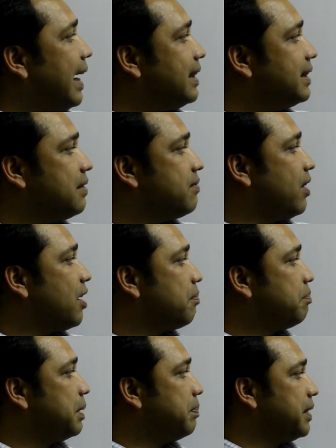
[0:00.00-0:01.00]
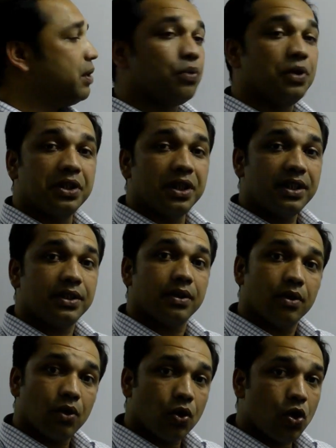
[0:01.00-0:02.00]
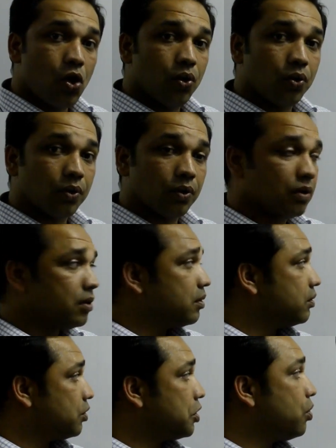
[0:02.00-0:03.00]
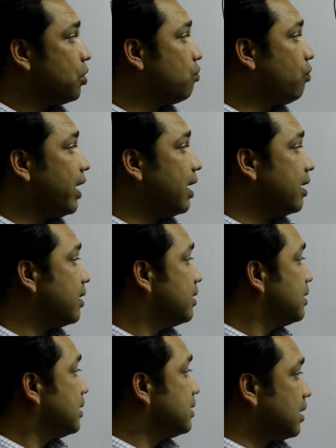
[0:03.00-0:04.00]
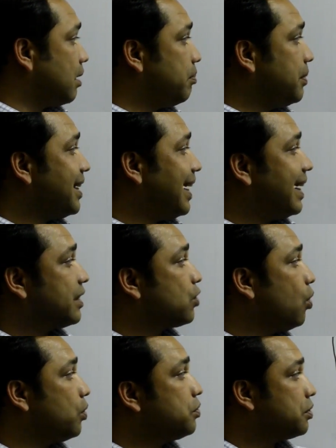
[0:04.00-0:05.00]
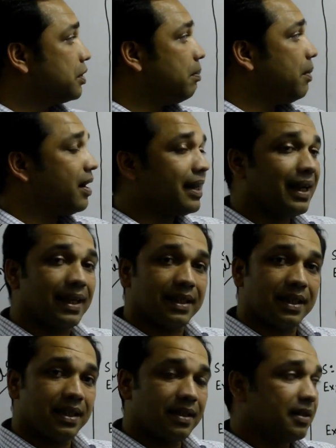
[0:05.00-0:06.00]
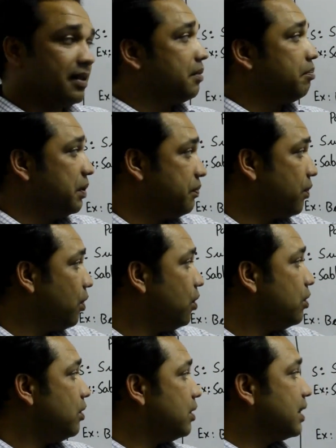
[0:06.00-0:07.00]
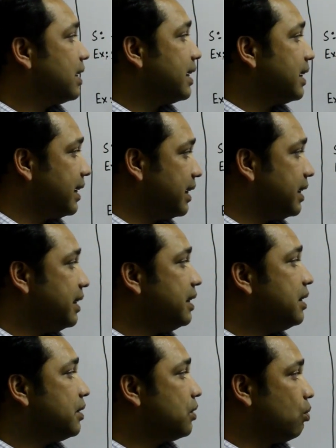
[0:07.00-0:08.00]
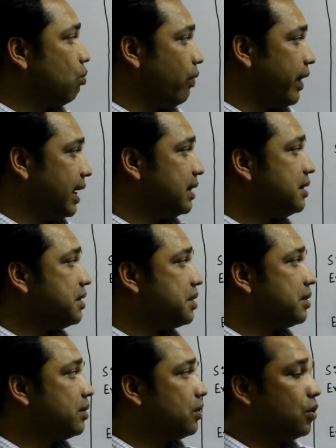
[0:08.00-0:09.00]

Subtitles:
and then verb PP, which is gone. So he gone where? Sabir had gone to the market before he went